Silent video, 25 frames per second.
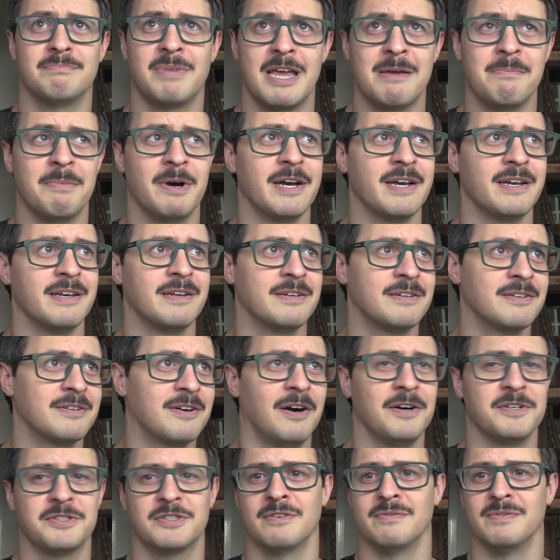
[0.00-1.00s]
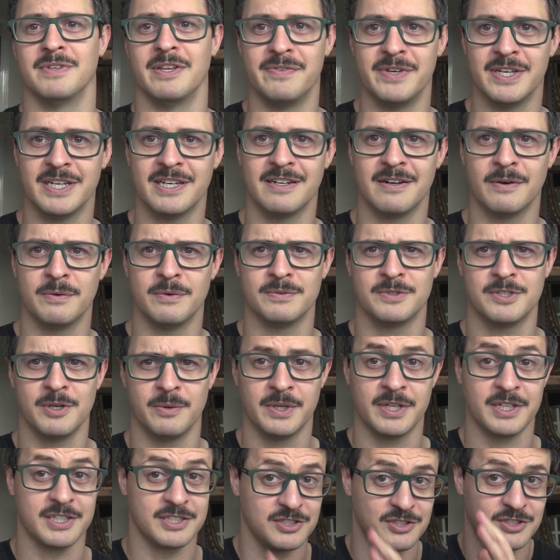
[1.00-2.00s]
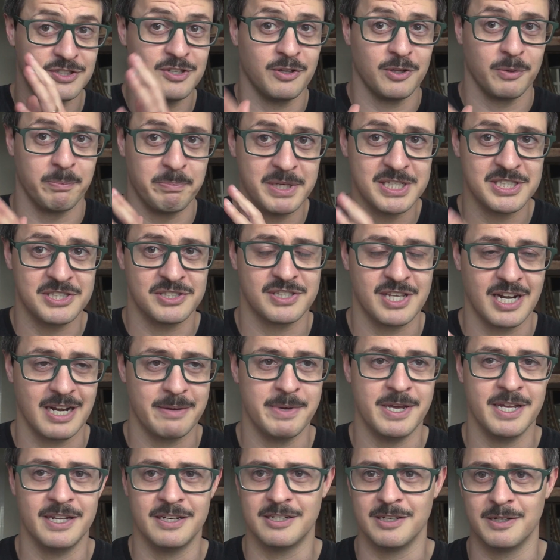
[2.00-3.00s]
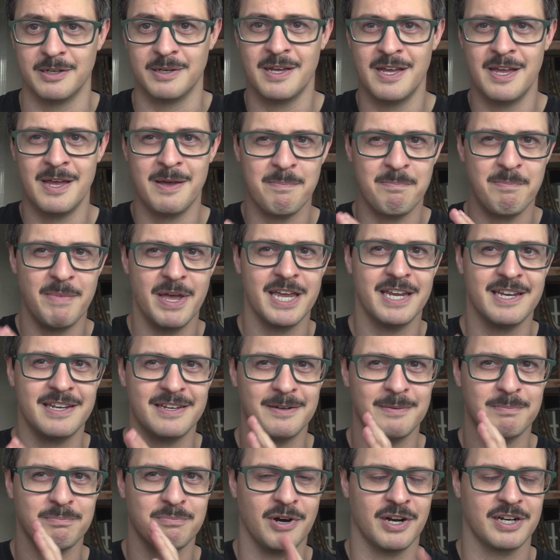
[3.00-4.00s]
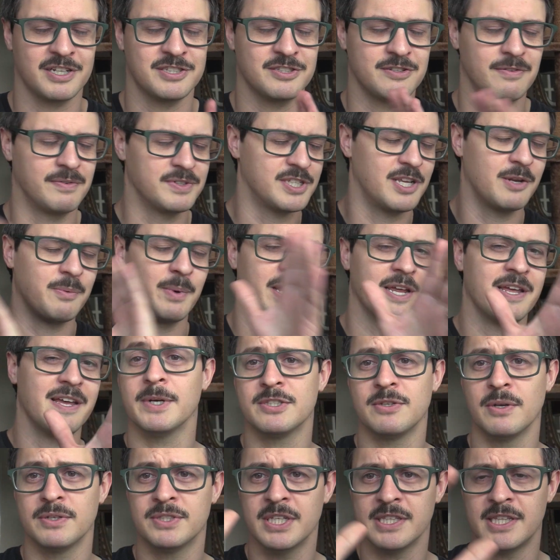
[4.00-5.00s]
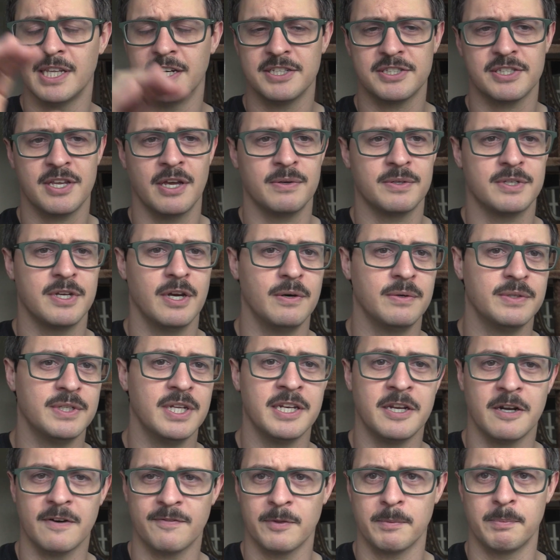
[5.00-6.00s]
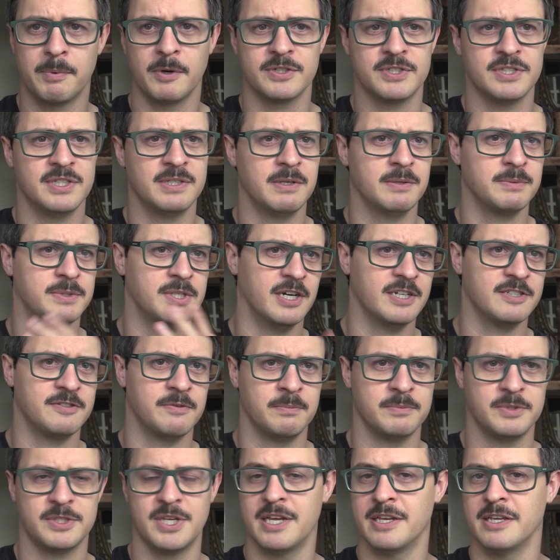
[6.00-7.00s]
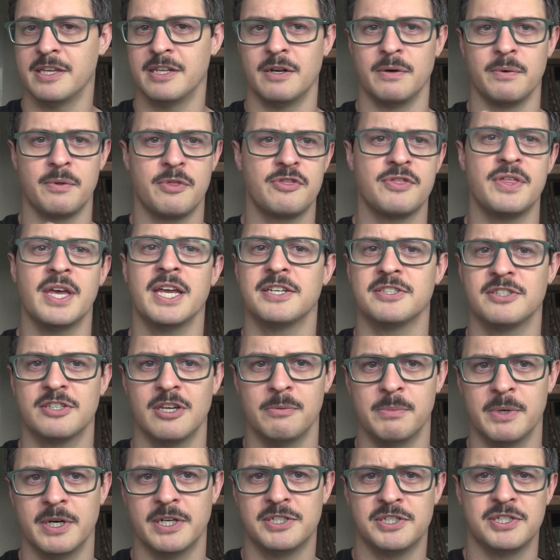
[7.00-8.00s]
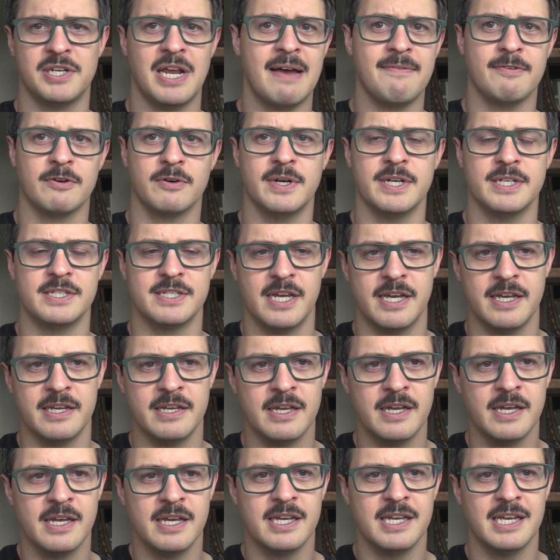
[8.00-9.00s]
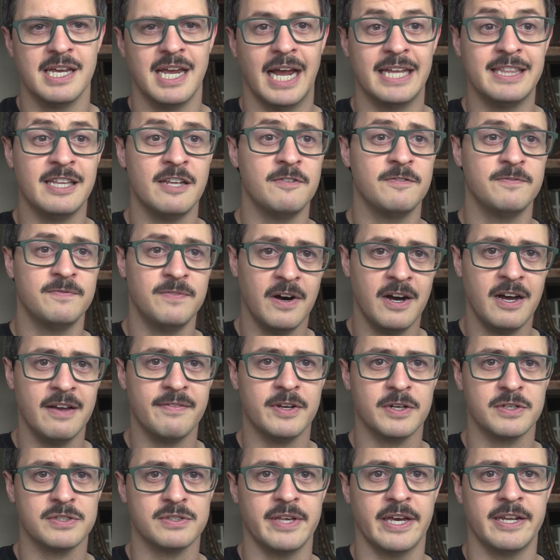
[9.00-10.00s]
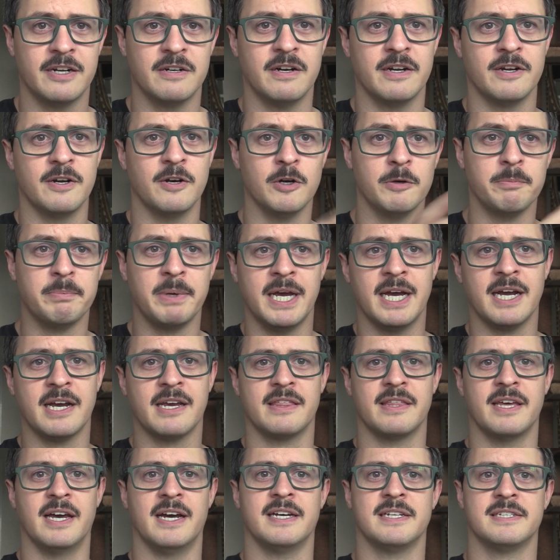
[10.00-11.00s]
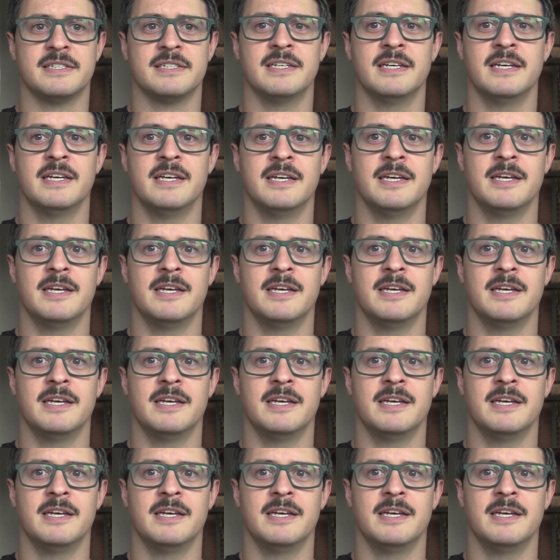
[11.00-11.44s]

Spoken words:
pay my cost of living and so on. This is still the business that I'm in to make products and services. Anyway, so I sent the discount code, didn't hear from the person besides them saying, you know, thanks so much, have a great day. And then 5 years later, I heard back that